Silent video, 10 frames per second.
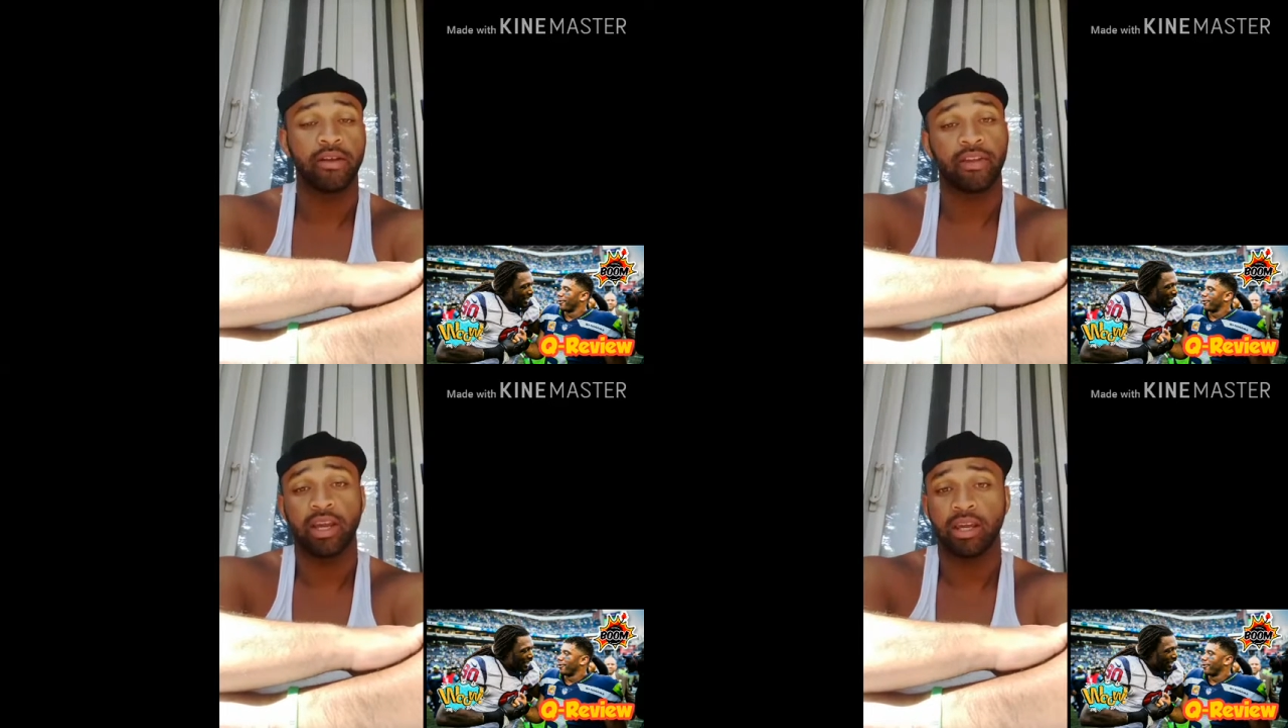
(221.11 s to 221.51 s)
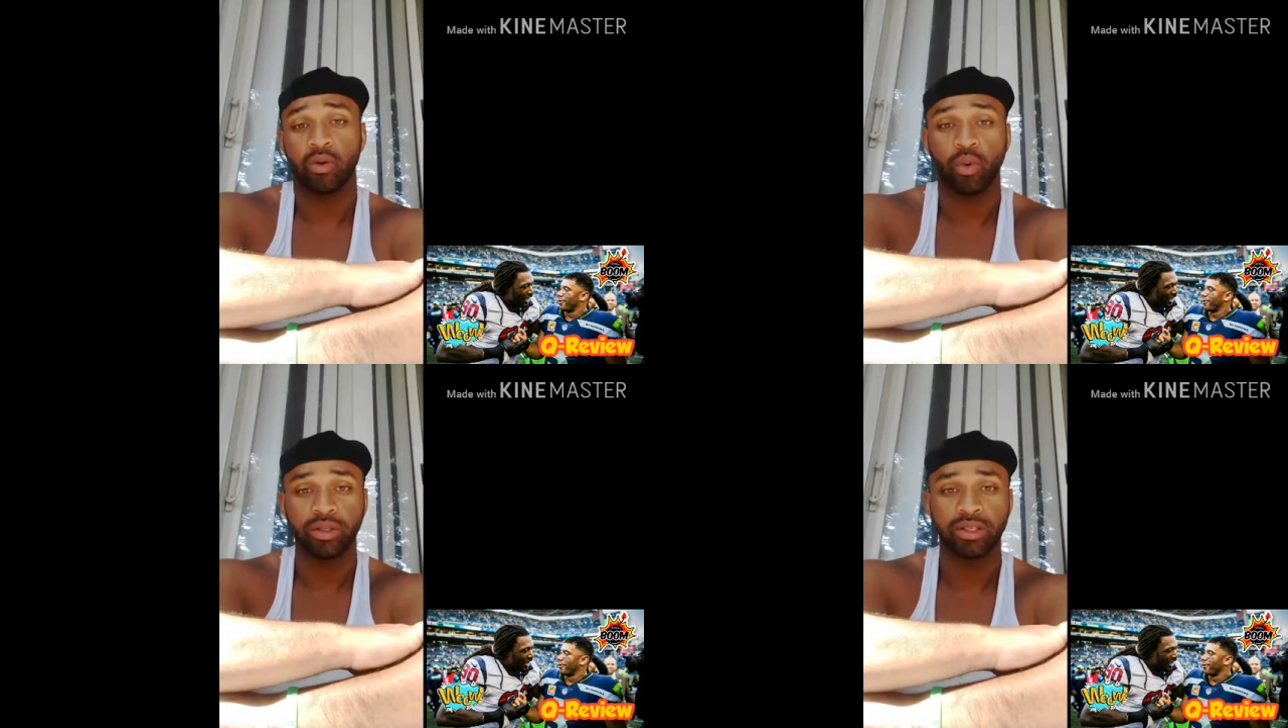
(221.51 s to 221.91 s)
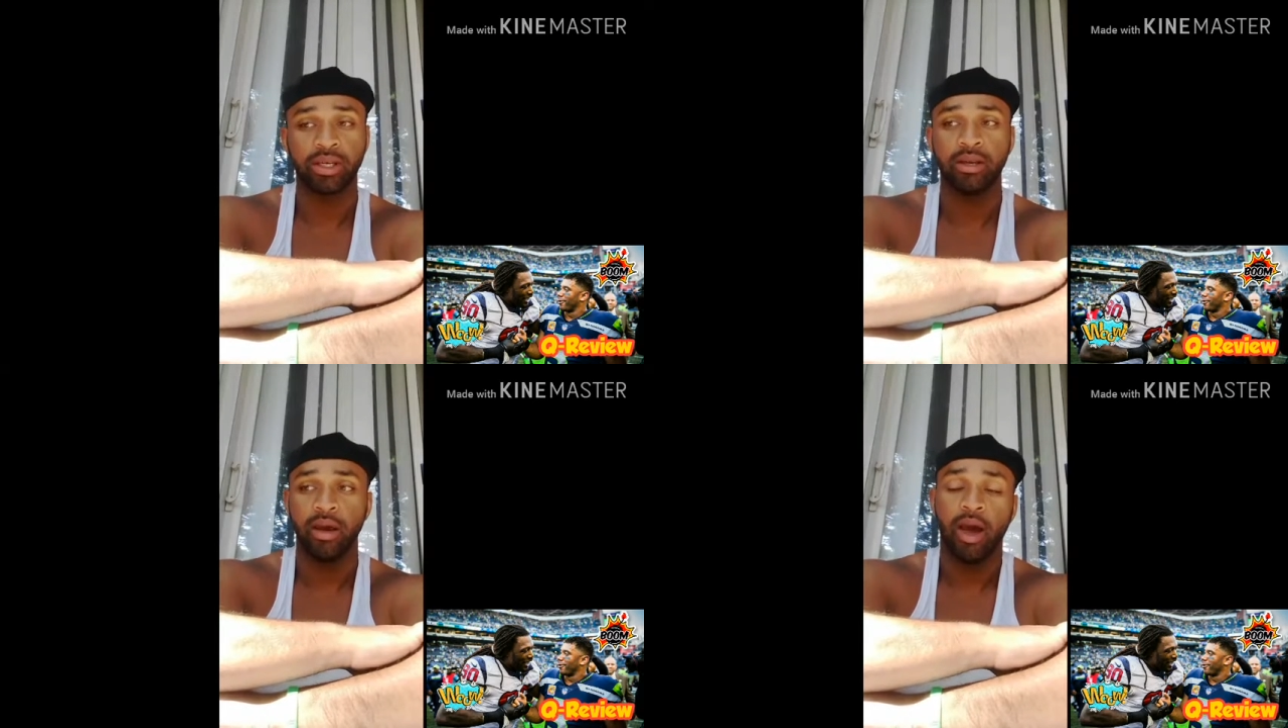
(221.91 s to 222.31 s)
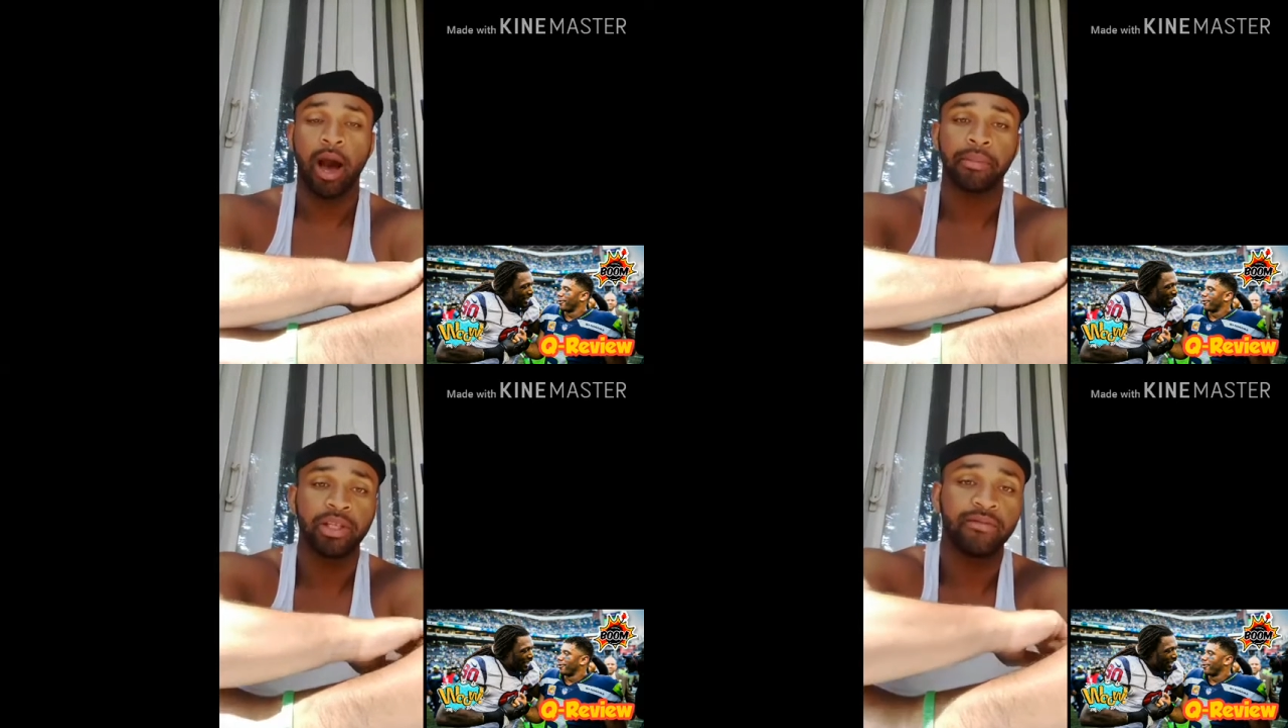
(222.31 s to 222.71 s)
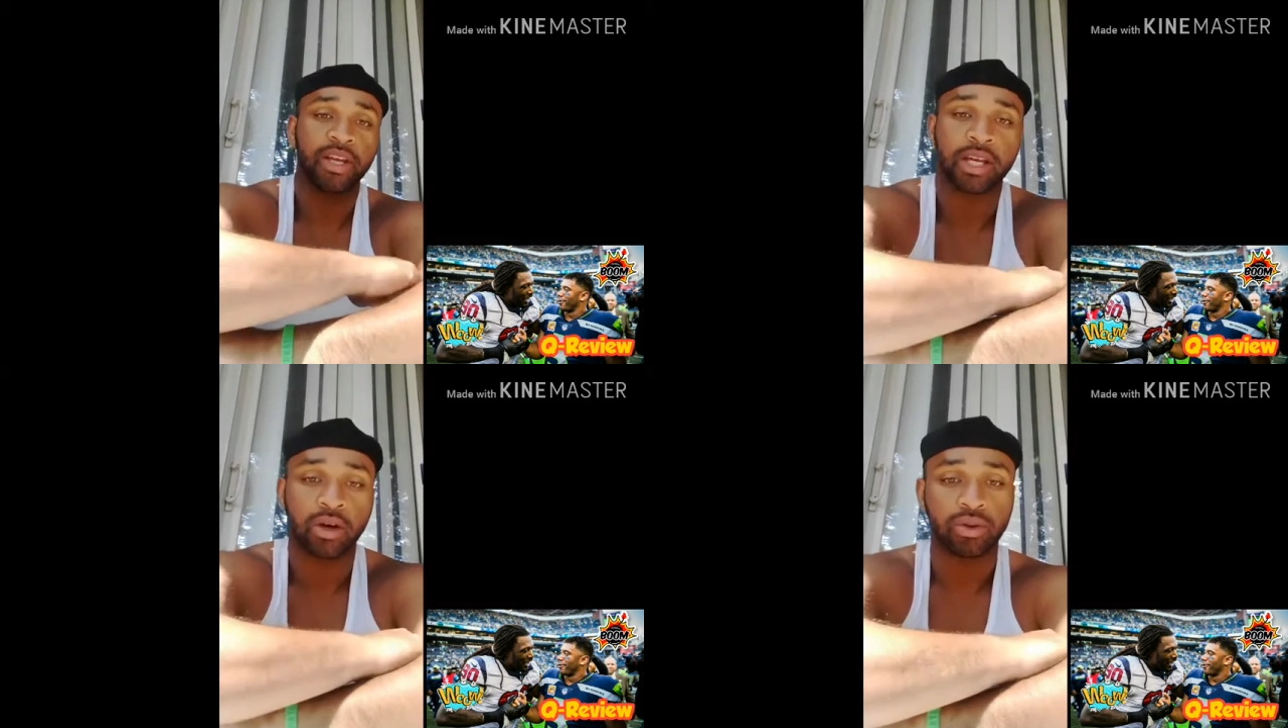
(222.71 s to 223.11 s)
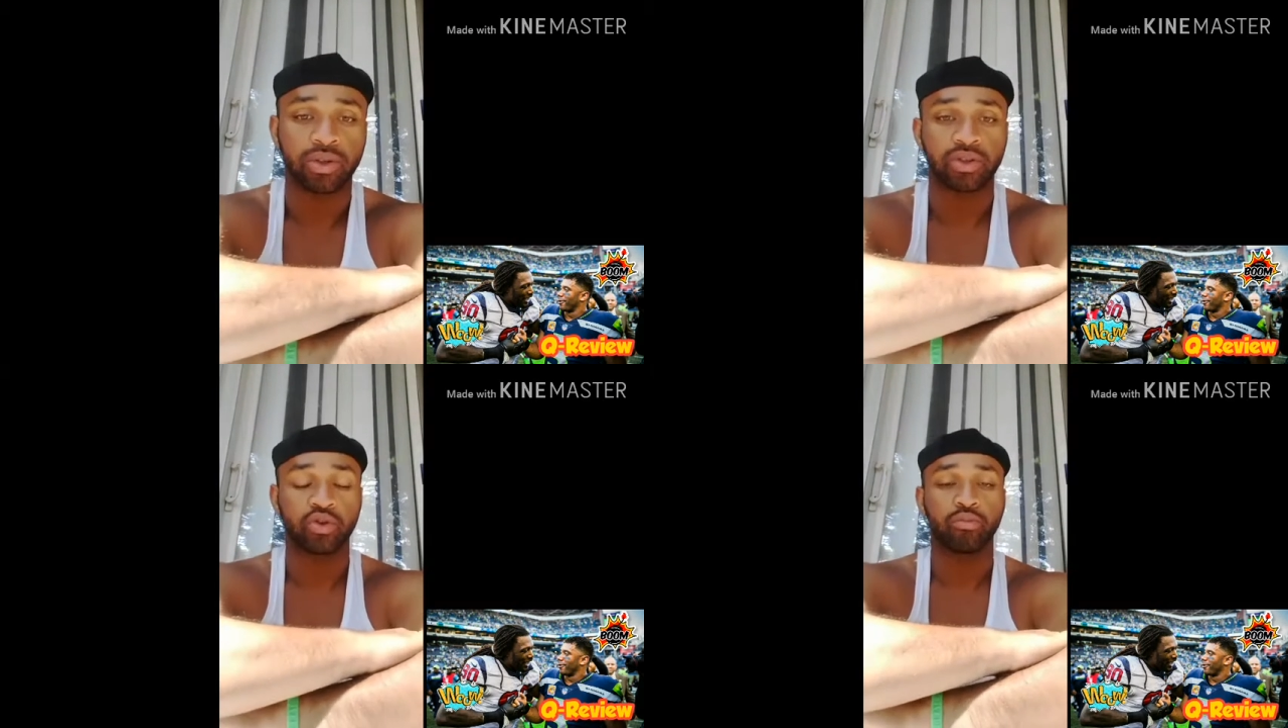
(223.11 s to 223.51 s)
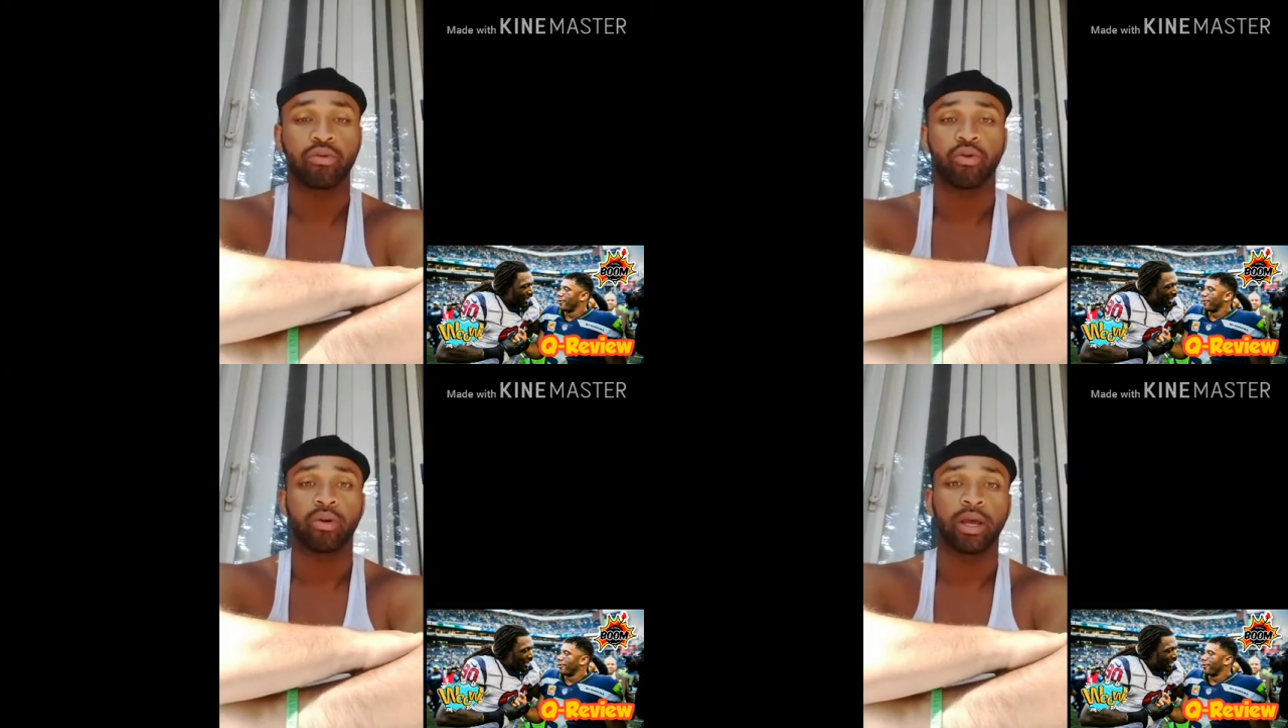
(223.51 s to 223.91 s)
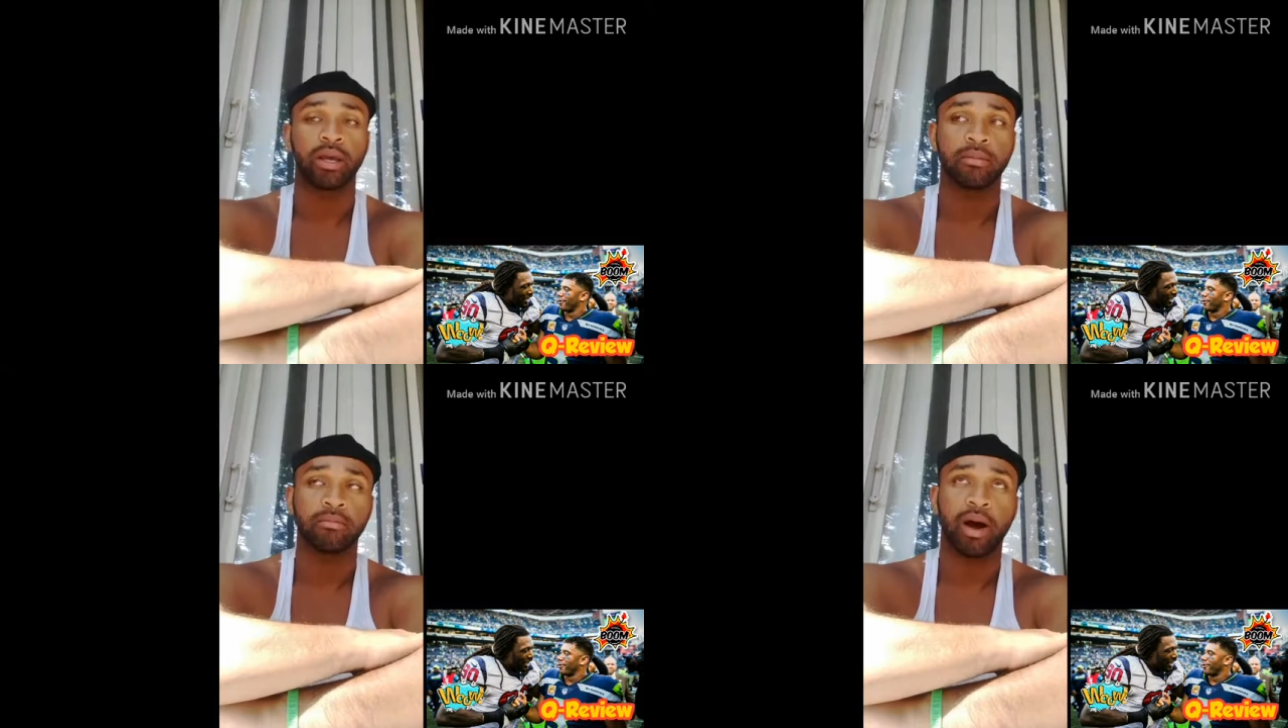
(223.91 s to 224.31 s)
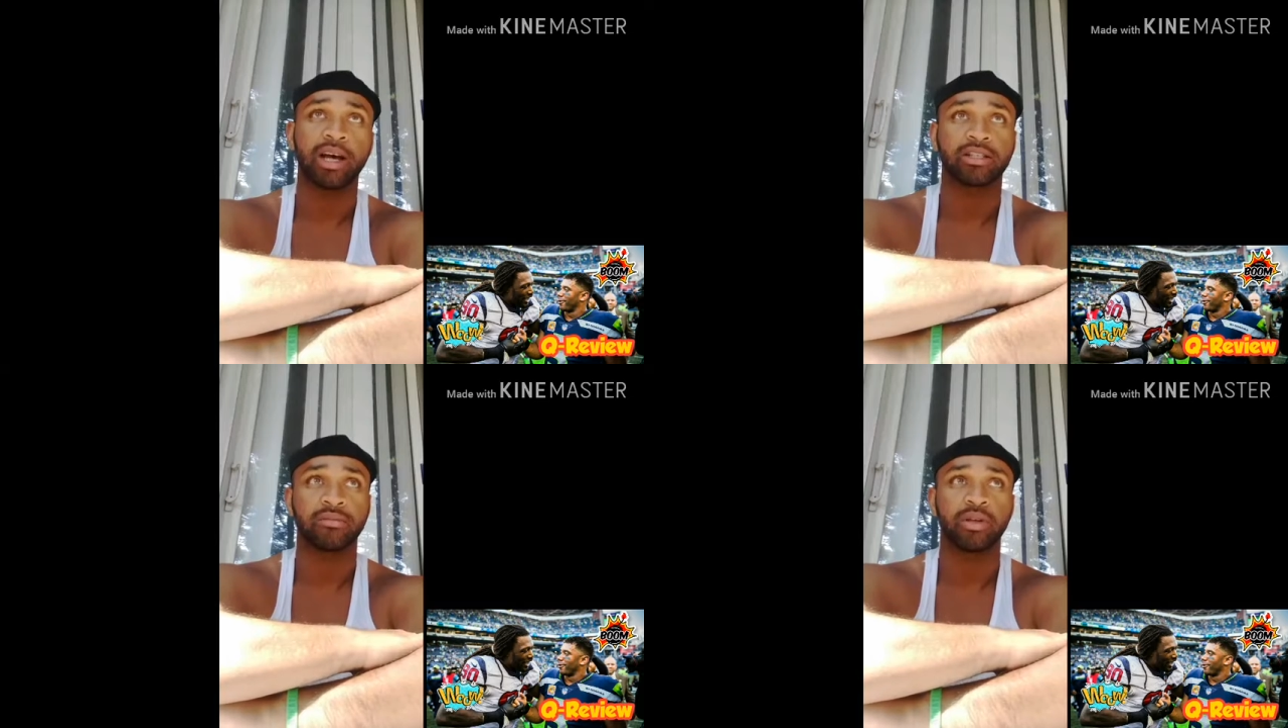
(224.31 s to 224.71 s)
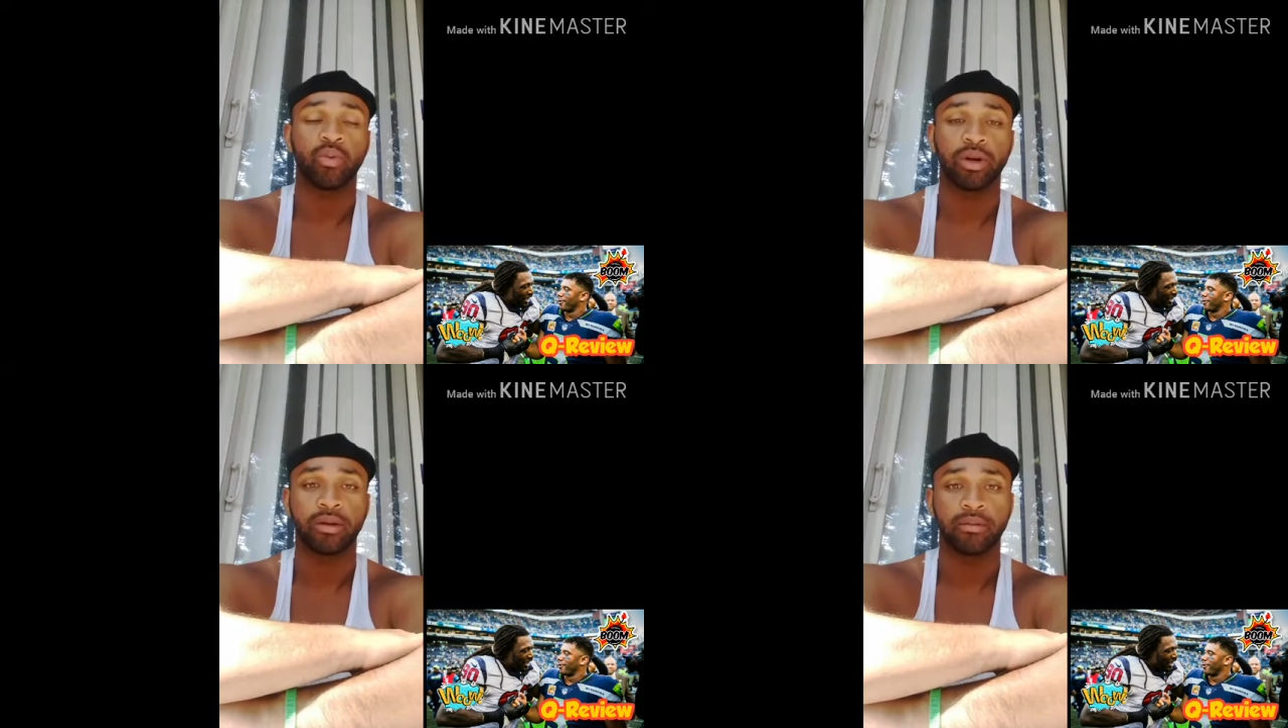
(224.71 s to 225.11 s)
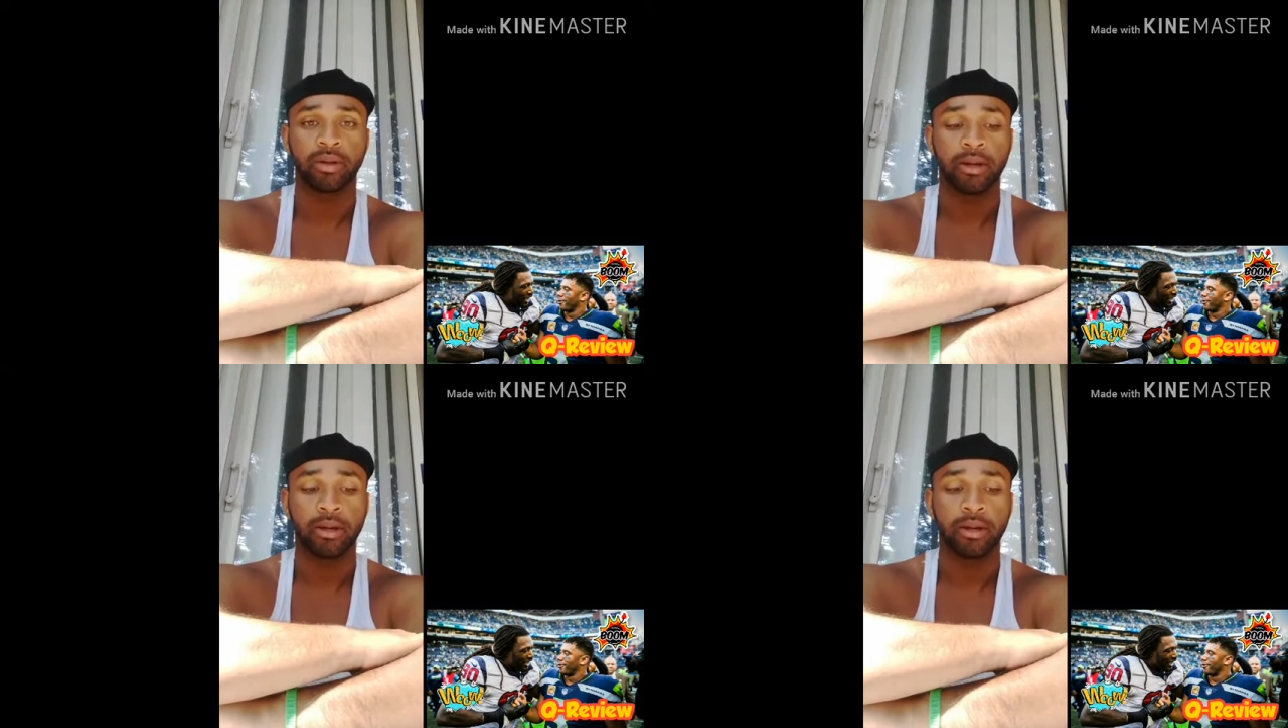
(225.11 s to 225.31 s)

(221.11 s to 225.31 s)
If they can get a 1 seed, I believe they can go to the Super Bowl and possibly win it.